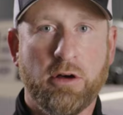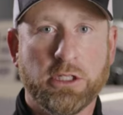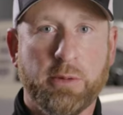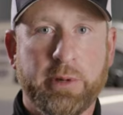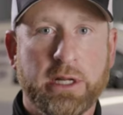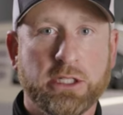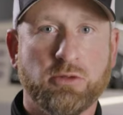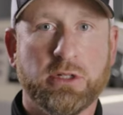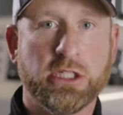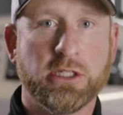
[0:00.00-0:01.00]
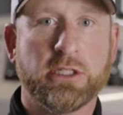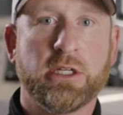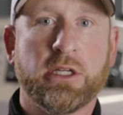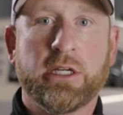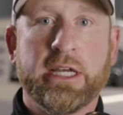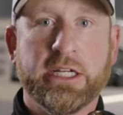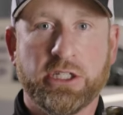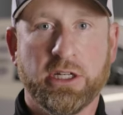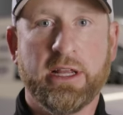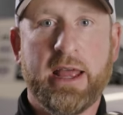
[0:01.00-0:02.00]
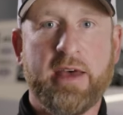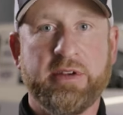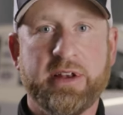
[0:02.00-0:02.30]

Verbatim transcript: on your button switches. It should have a